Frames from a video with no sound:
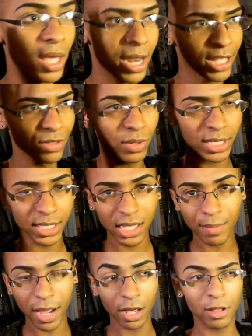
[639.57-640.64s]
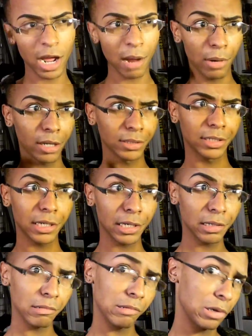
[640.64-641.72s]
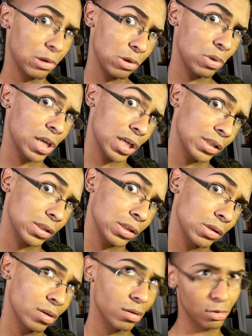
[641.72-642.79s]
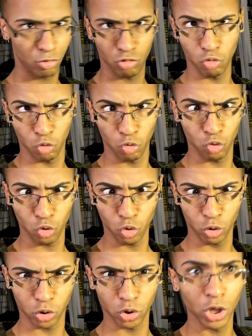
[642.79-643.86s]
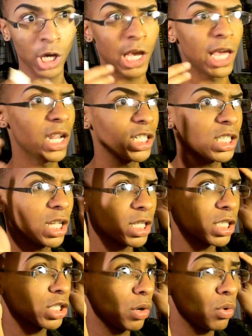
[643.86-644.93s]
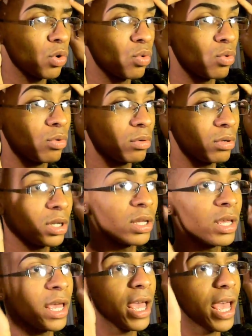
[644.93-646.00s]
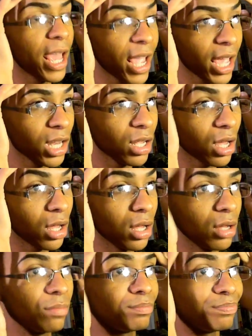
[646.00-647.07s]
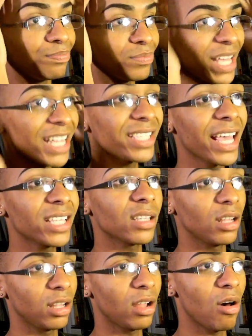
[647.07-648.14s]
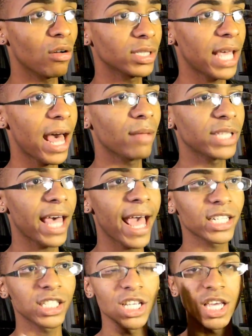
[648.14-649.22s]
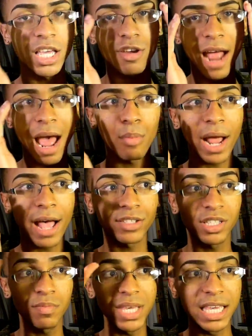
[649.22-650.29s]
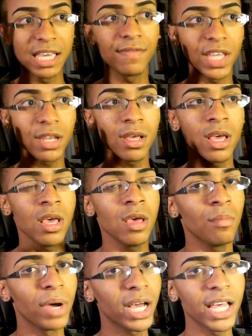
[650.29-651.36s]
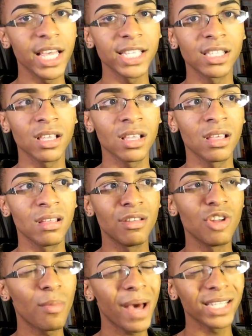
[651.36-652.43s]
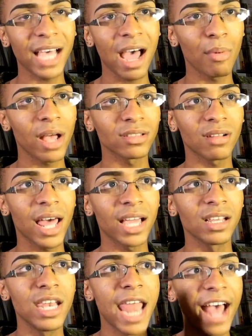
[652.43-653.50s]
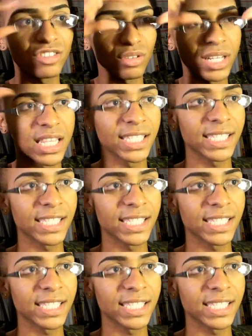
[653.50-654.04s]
And as you can see, my other eyebrow is done. You can do this, you can do this, and it just looks so cool. And it takes a long time to actually get your eyebrows to be even because nobody's eyebrows are like naturally the